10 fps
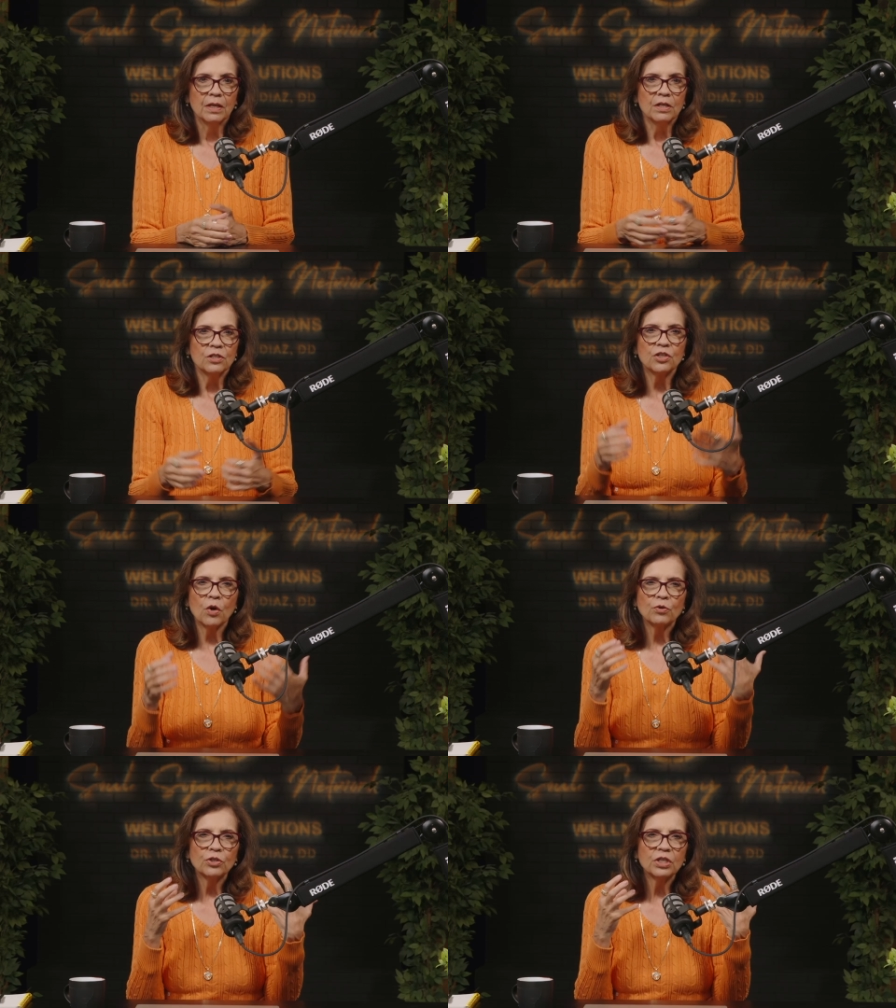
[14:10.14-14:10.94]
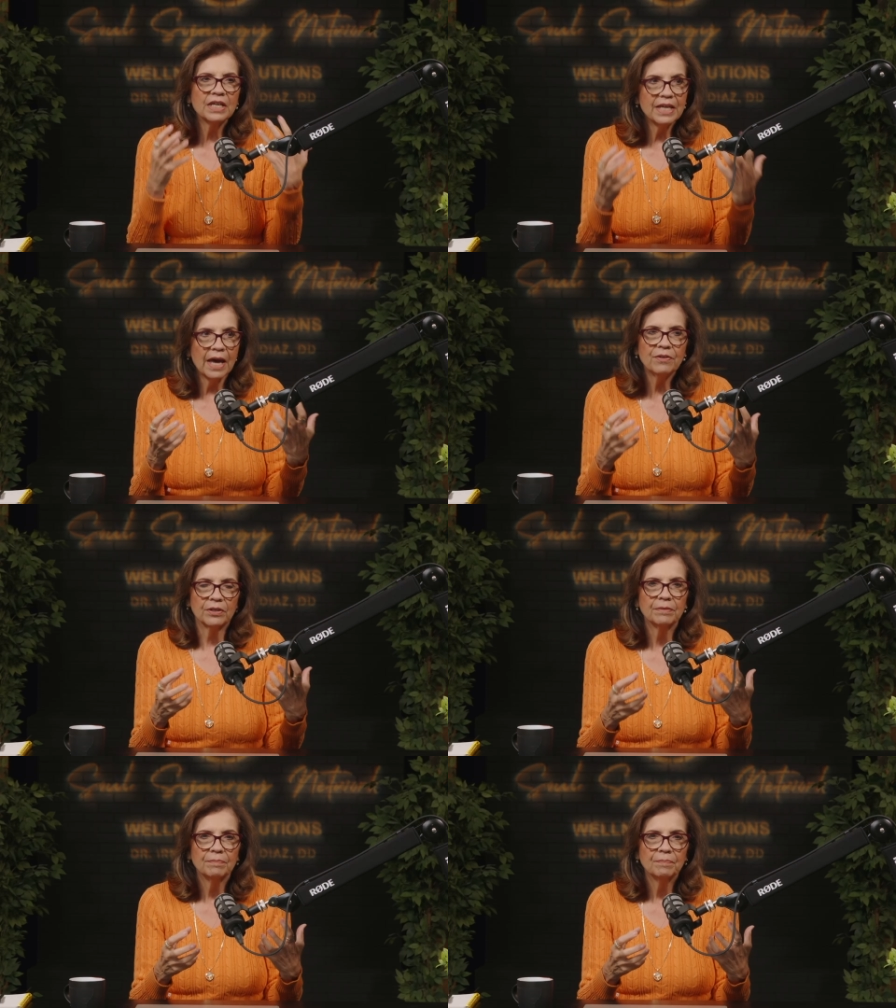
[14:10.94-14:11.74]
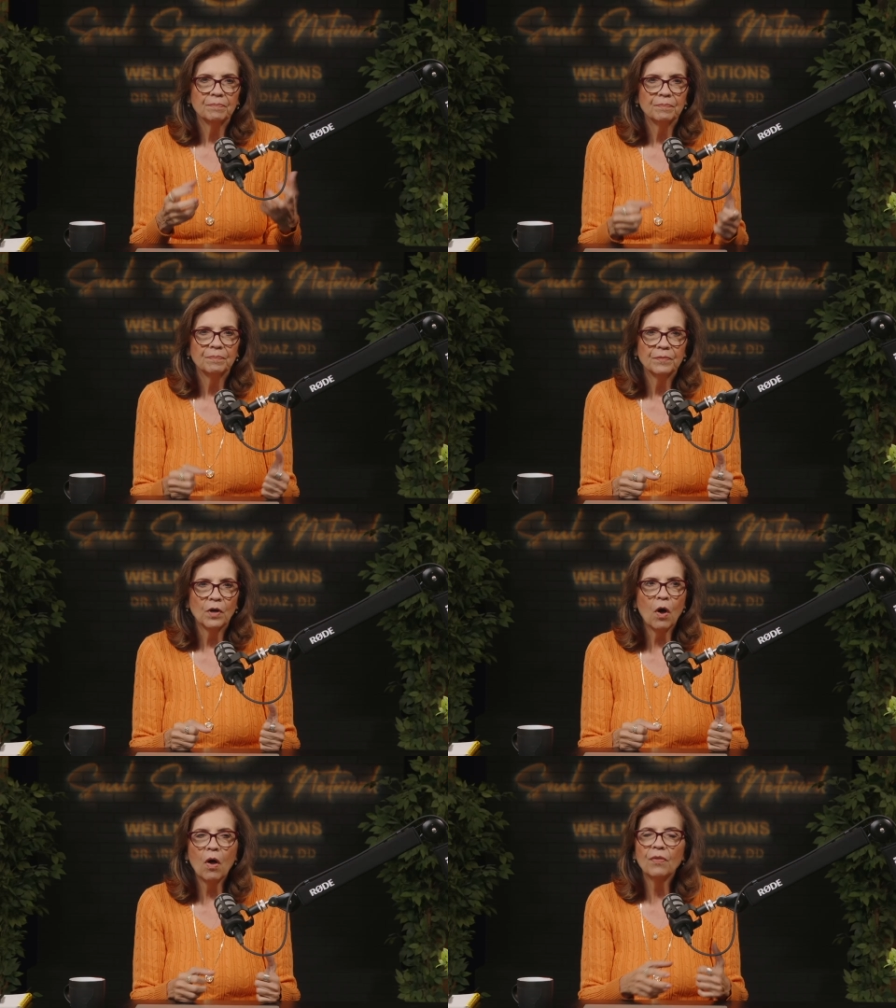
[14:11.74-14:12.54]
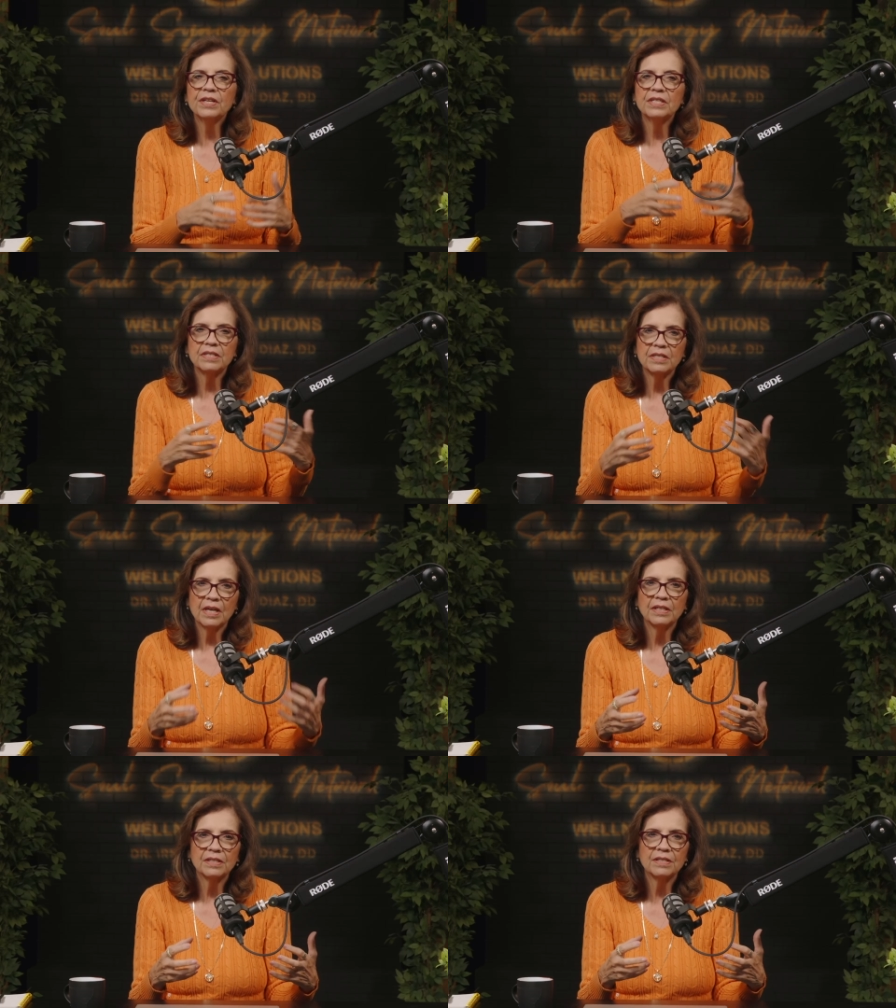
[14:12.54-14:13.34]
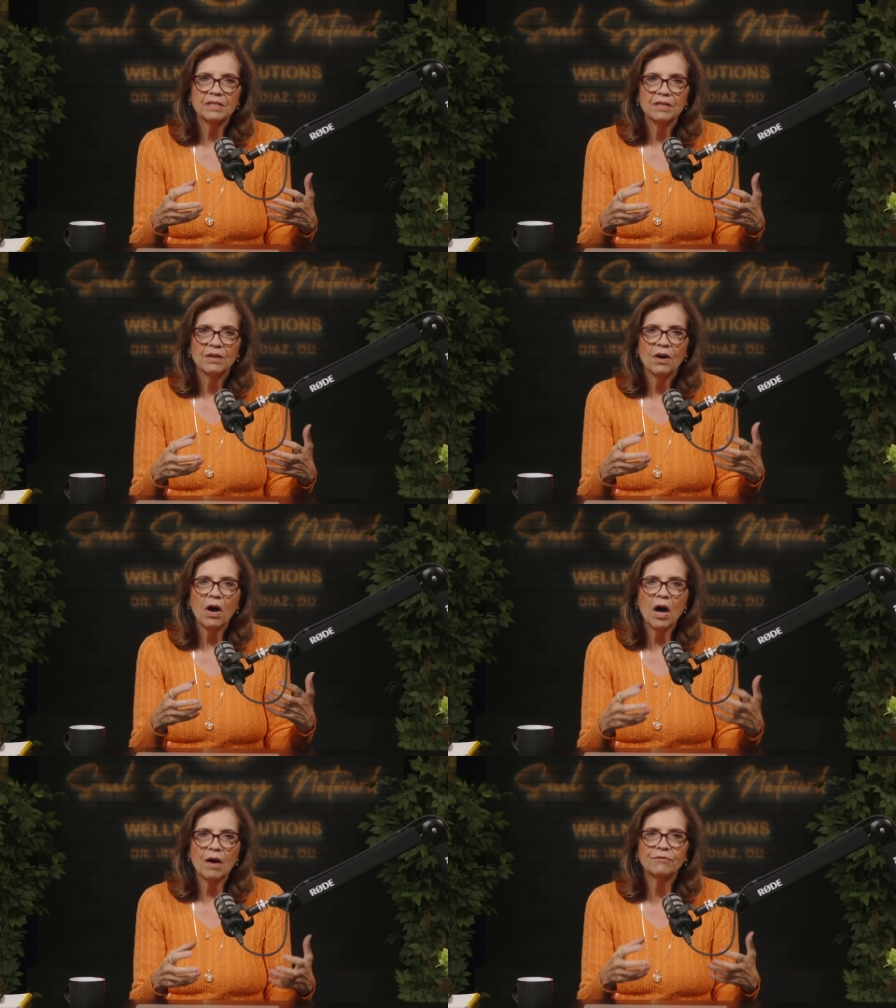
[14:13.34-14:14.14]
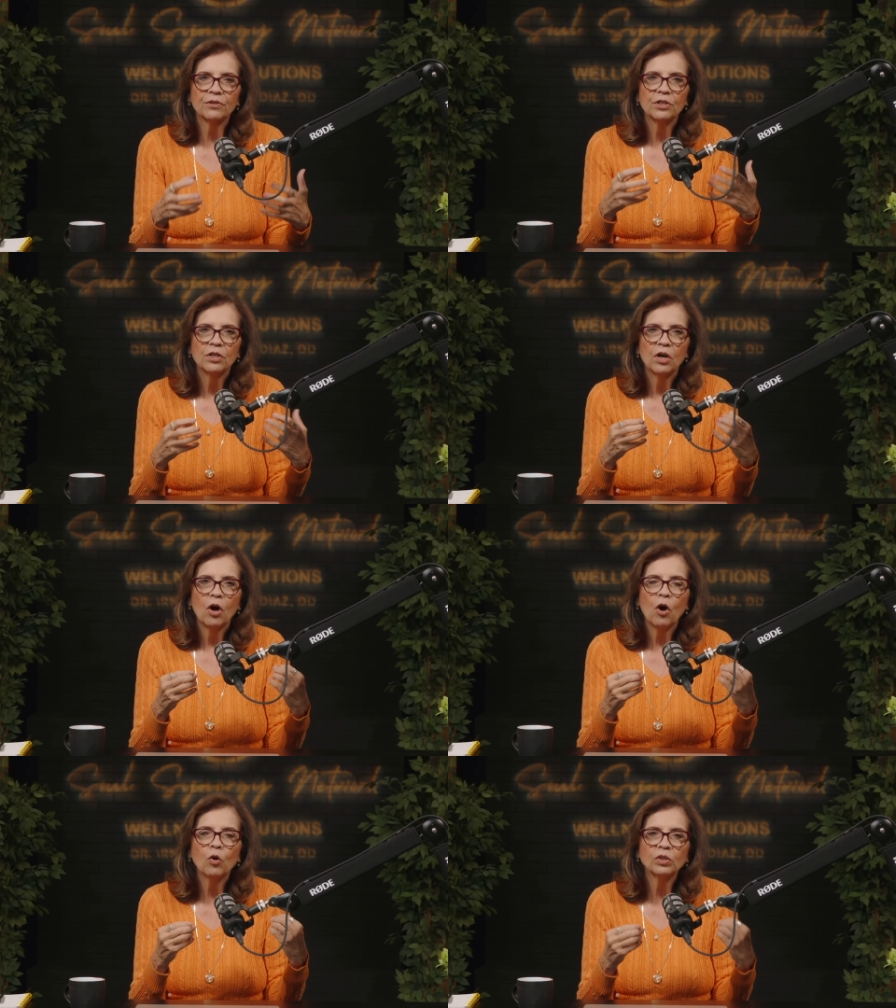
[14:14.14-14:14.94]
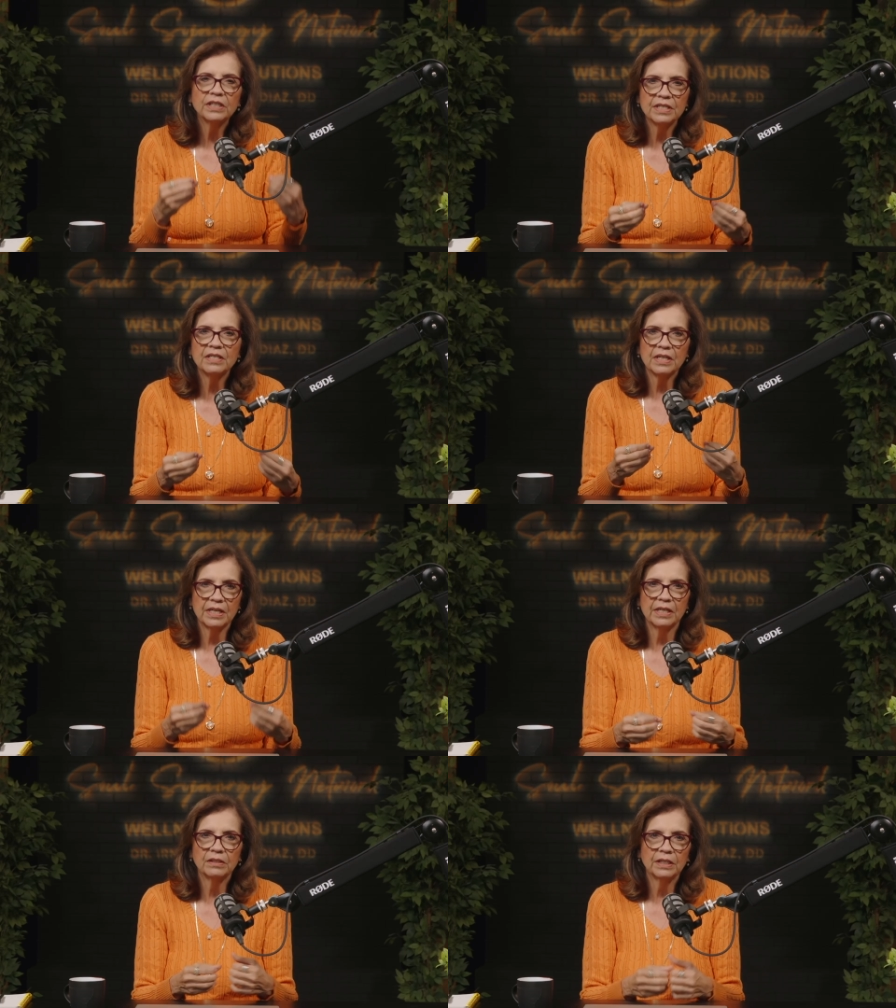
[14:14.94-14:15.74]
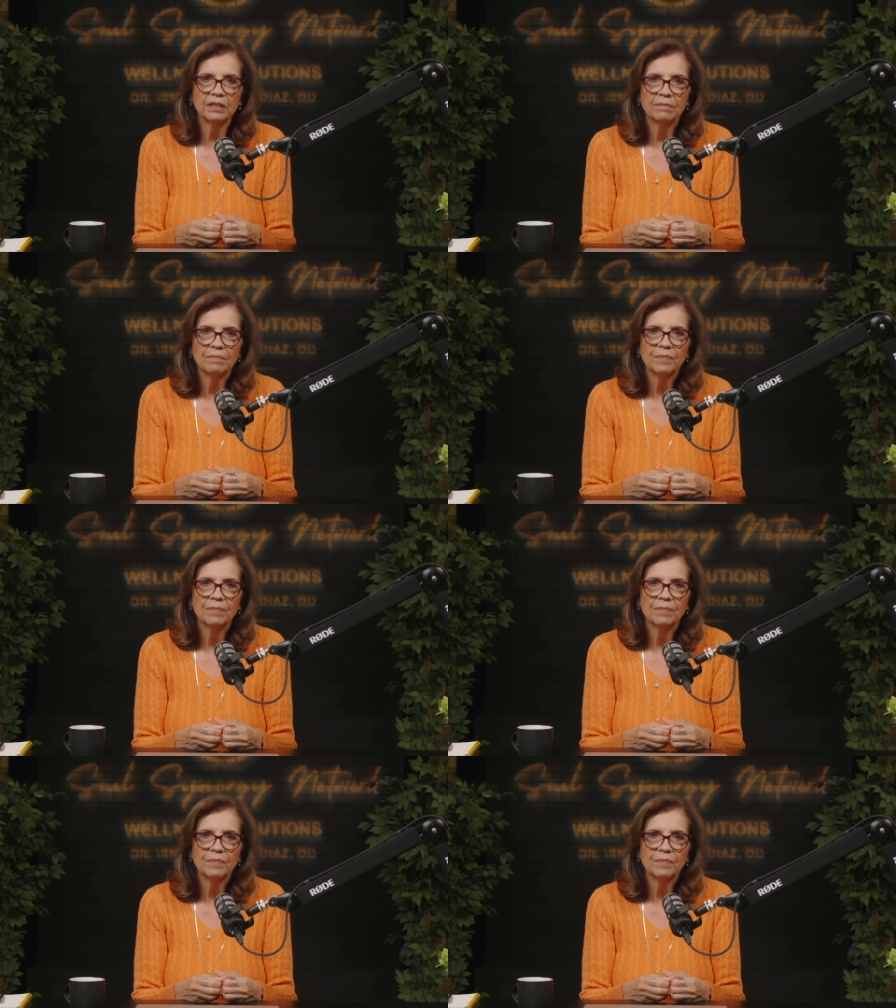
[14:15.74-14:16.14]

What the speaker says: So together, all these things offer holistic healing,